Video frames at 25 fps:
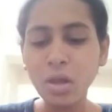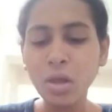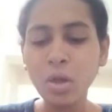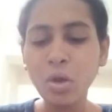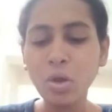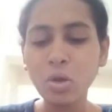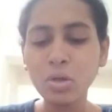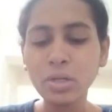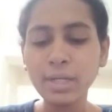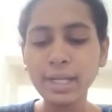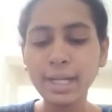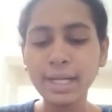
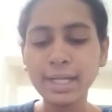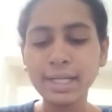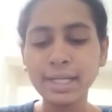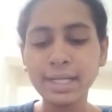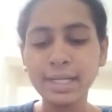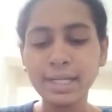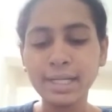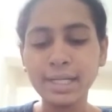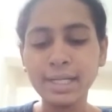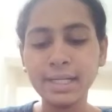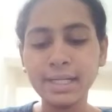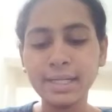contact
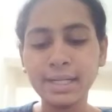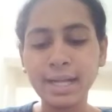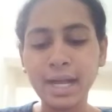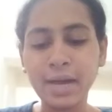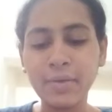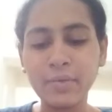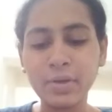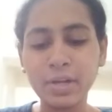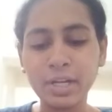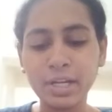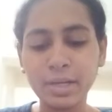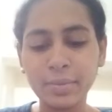detail,
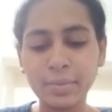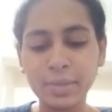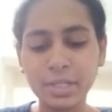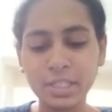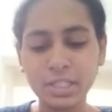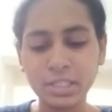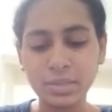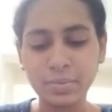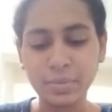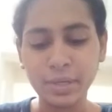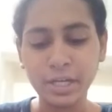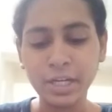travel
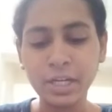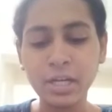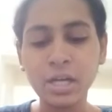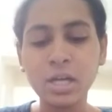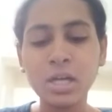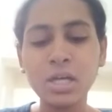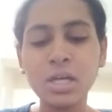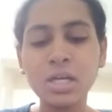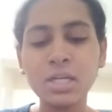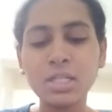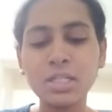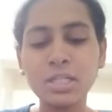reimbursement,
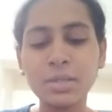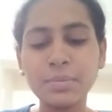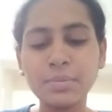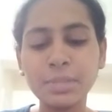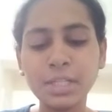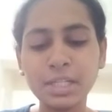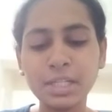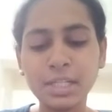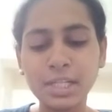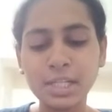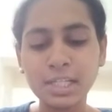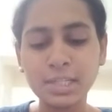
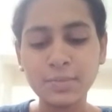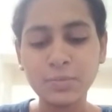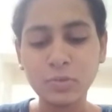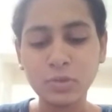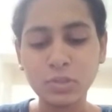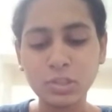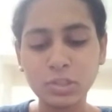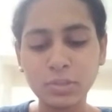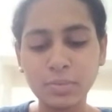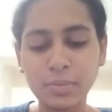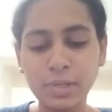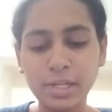subject
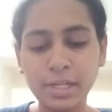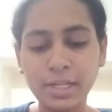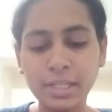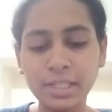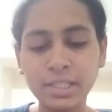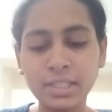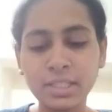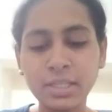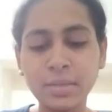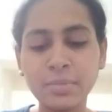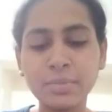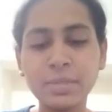responsibilities,
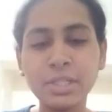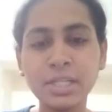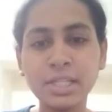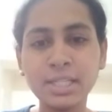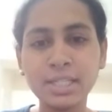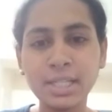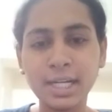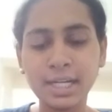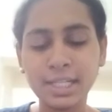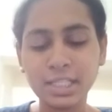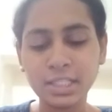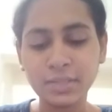subject
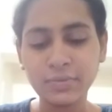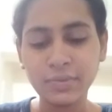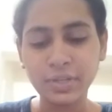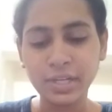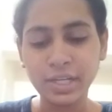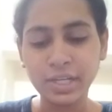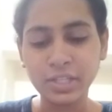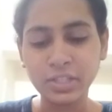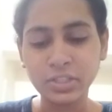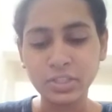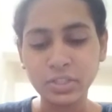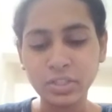
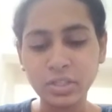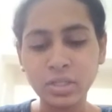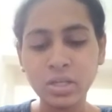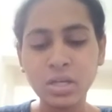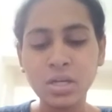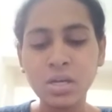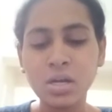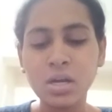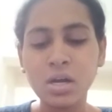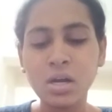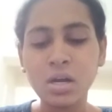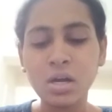satisfaction,
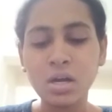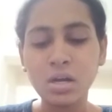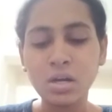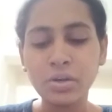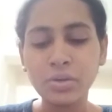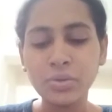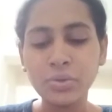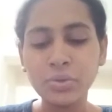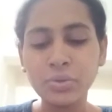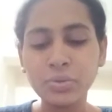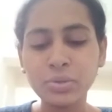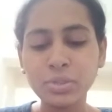
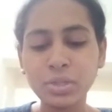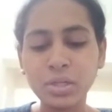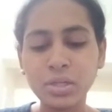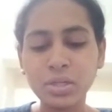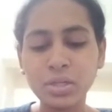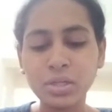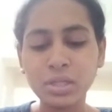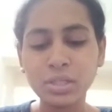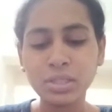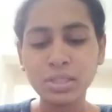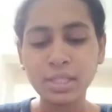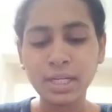use
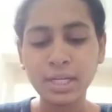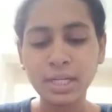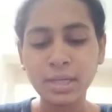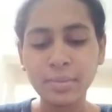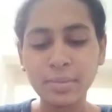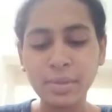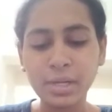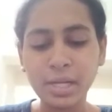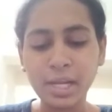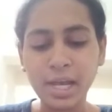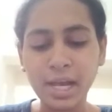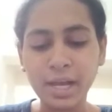
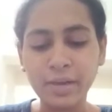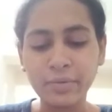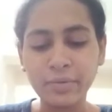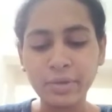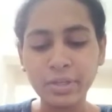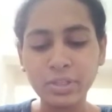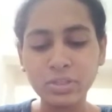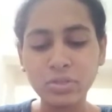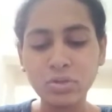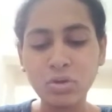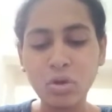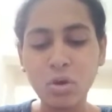understandable
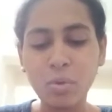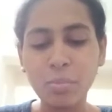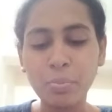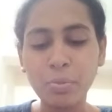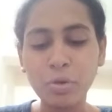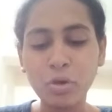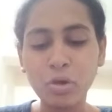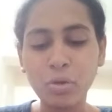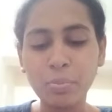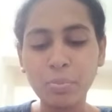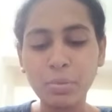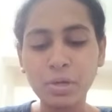language,
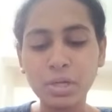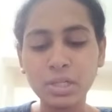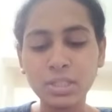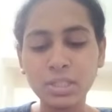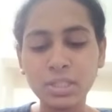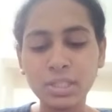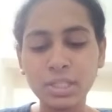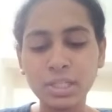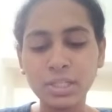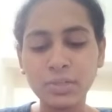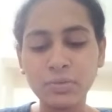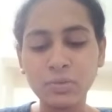copy of
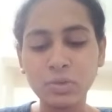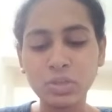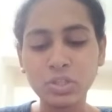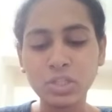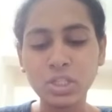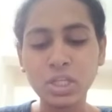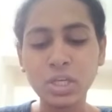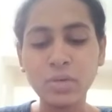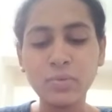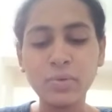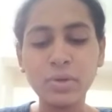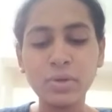consent was
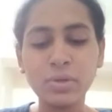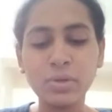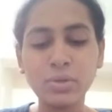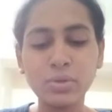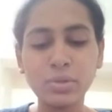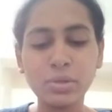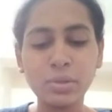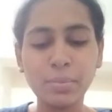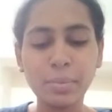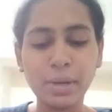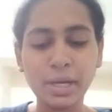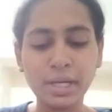given to
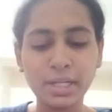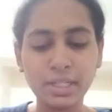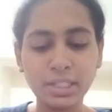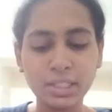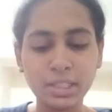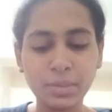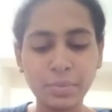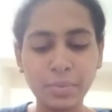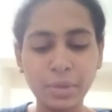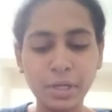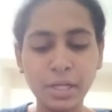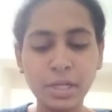the
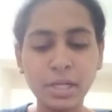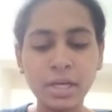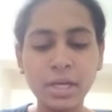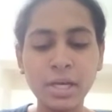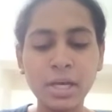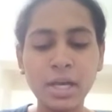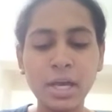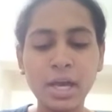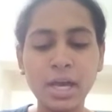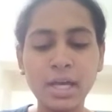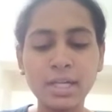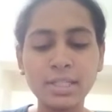participant
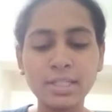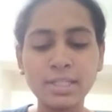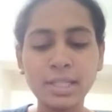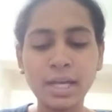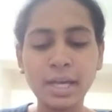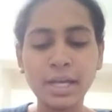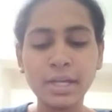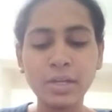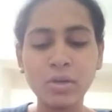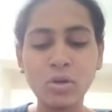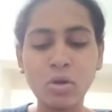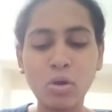and
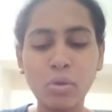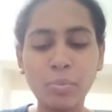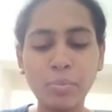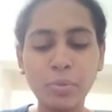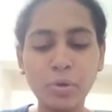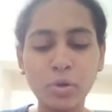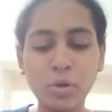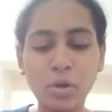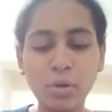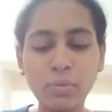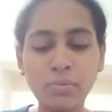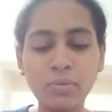signed
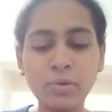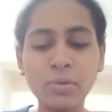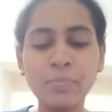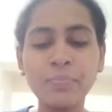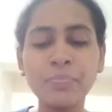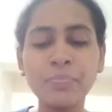copy of